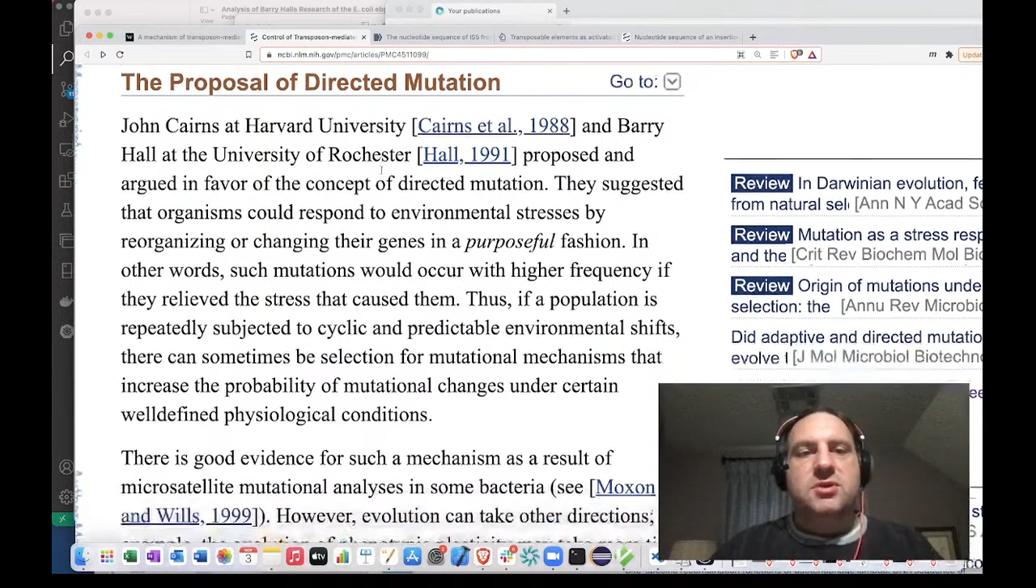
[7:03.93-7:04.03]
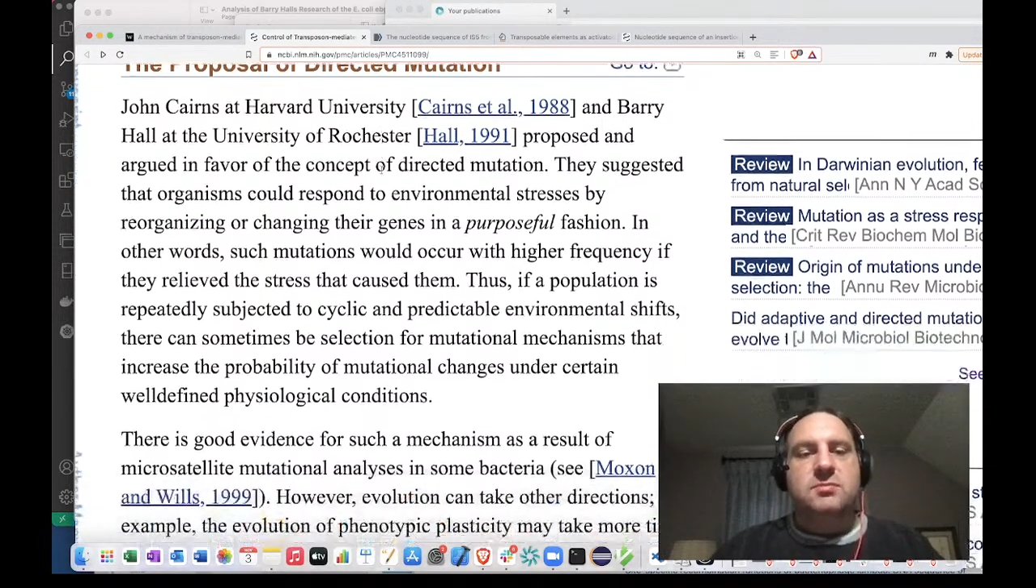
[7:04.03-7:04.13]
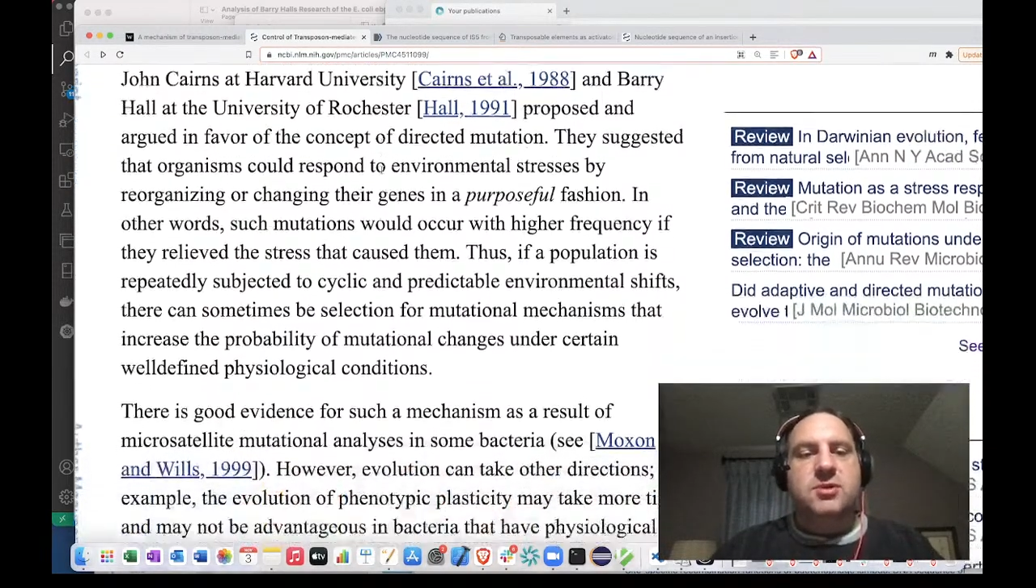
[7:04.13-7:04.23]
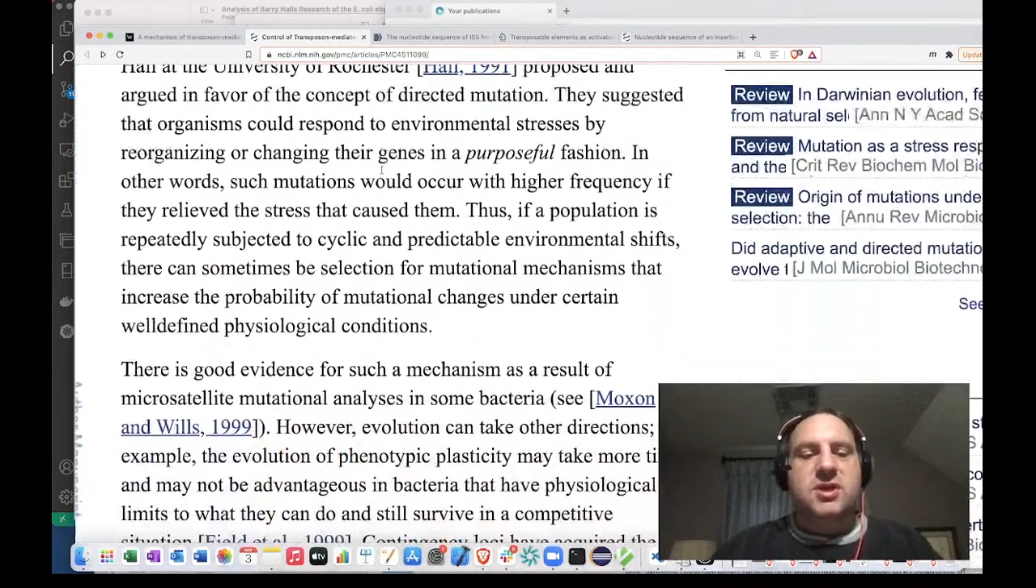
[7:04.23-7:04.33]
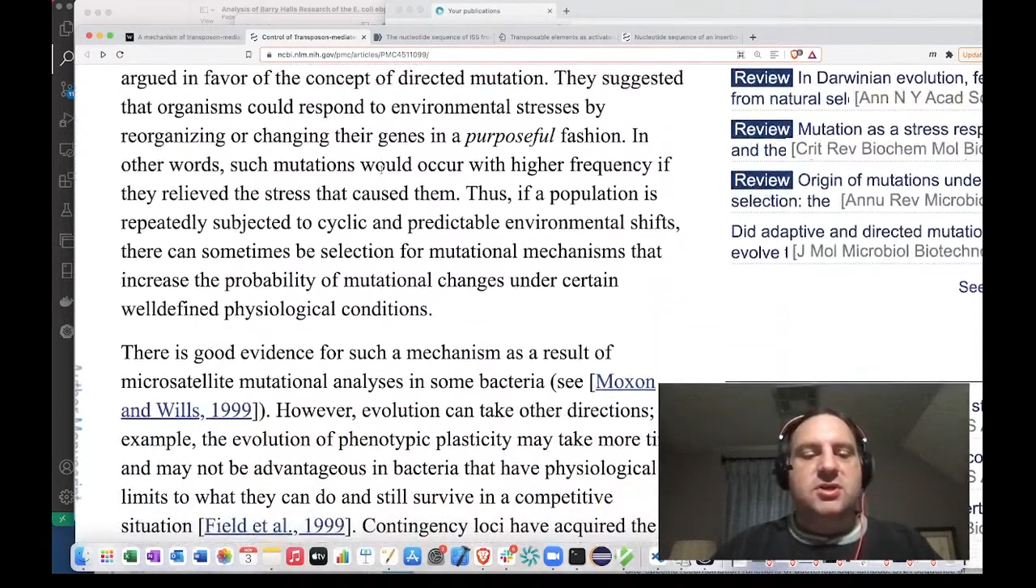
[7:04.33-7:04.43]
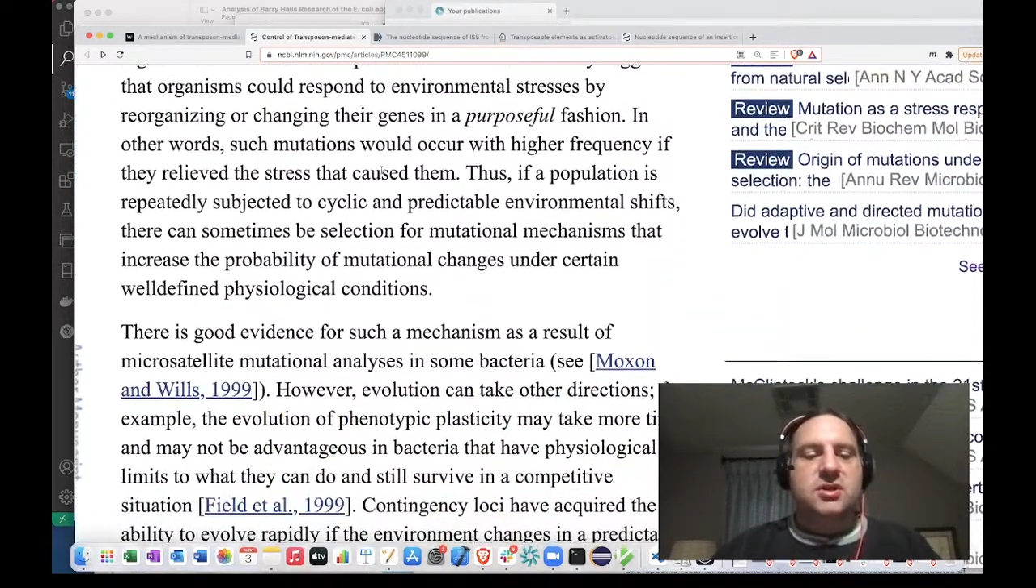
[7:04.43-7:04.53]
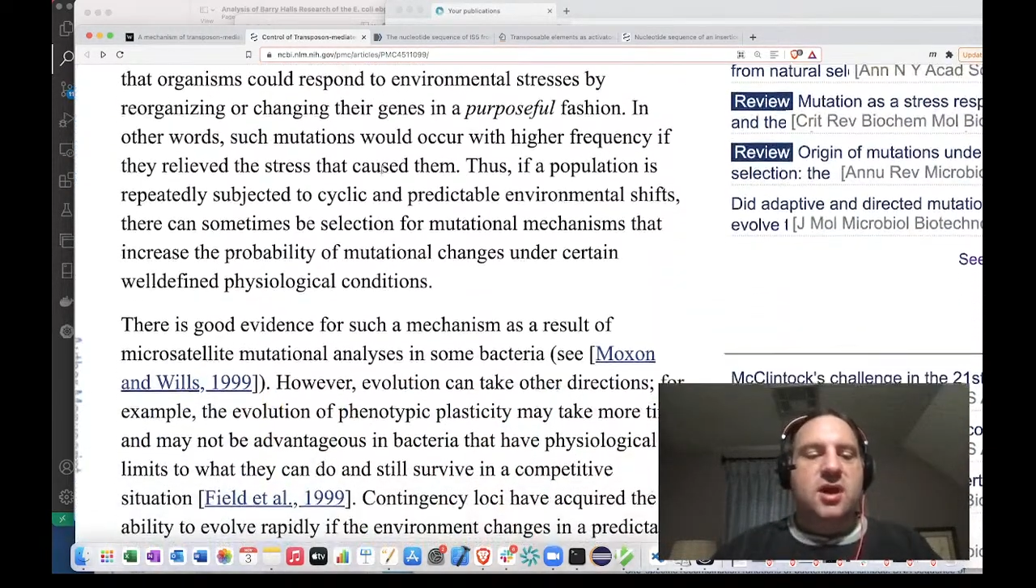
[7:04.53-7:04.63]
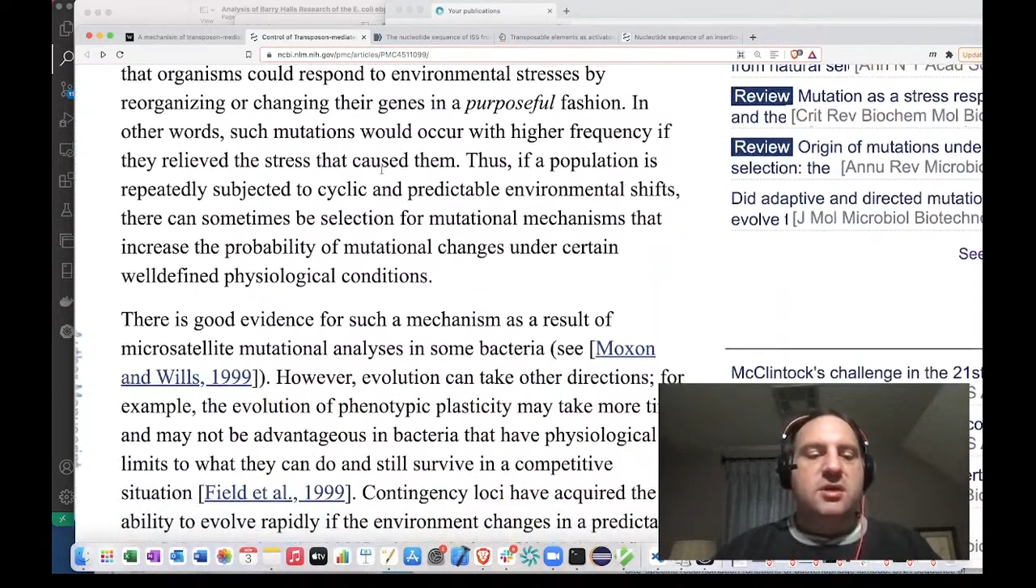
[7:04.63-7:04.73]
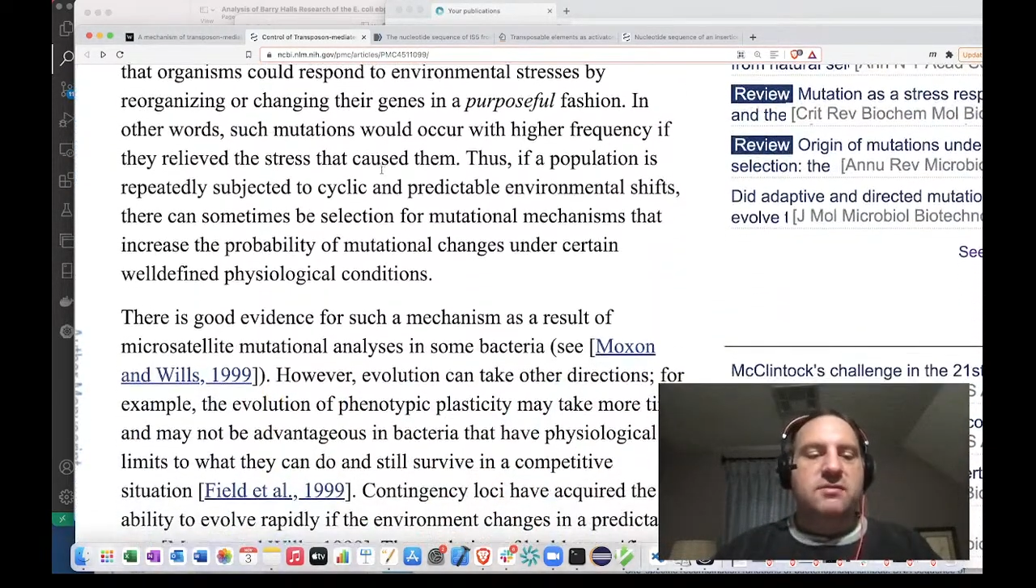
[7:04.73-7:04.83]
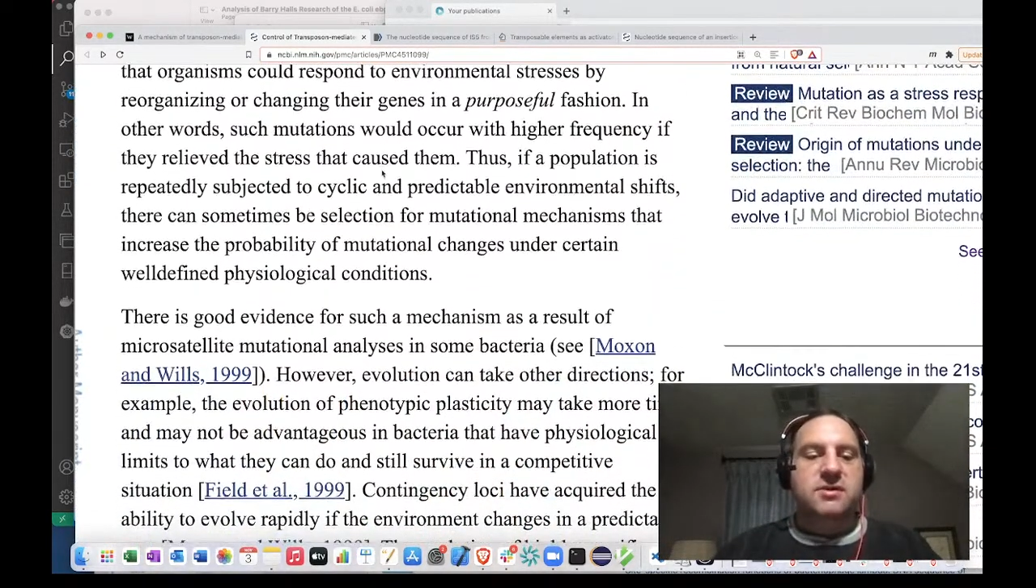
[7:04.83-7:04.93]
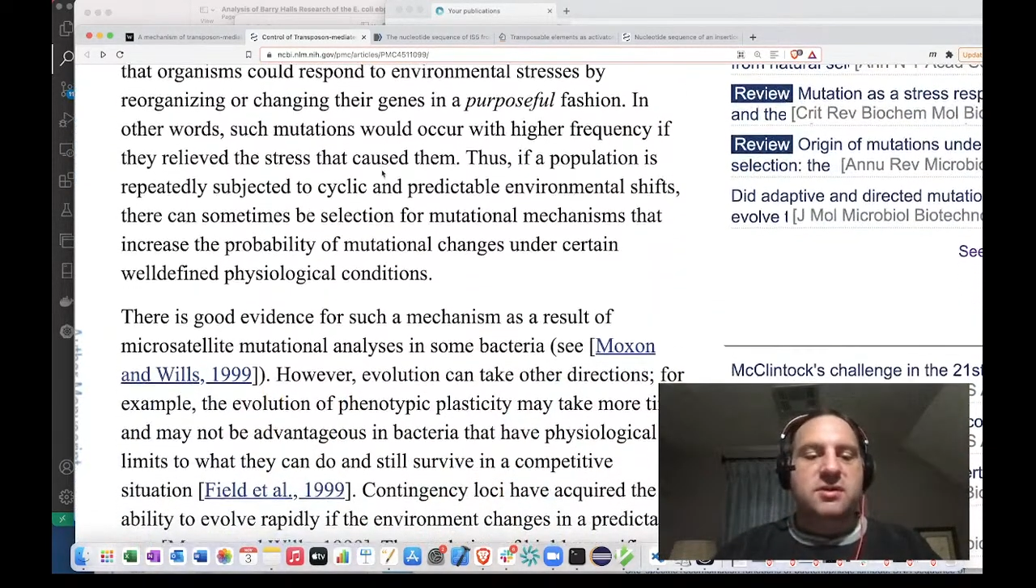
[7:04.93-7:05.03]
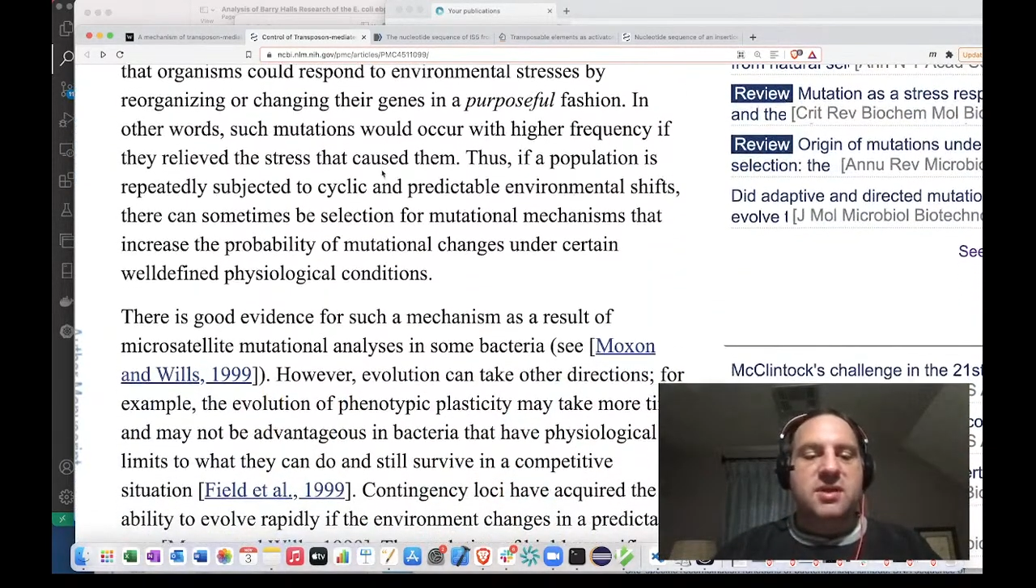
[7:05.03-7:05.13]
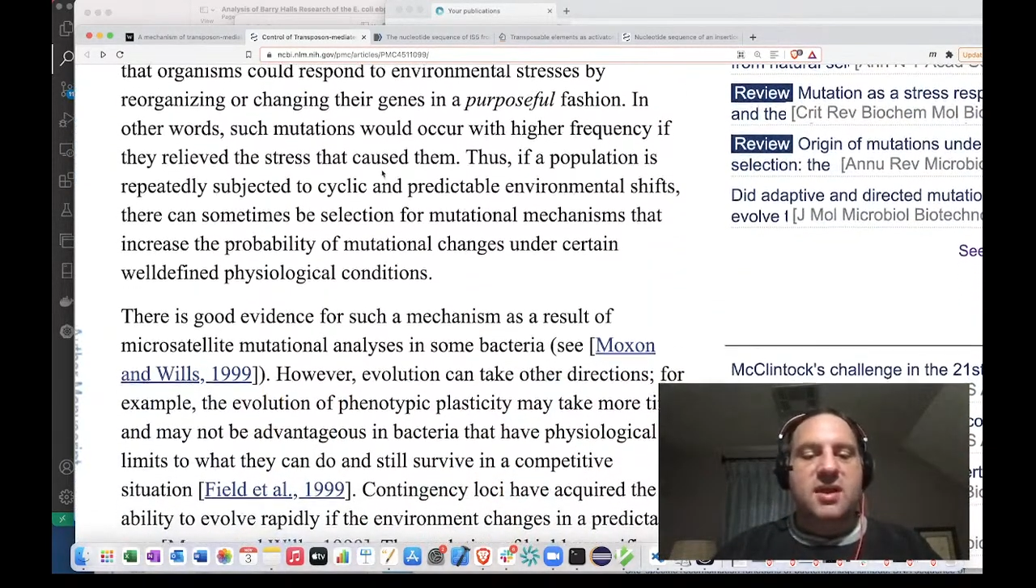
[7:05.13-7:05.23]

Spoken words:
mutation controversy,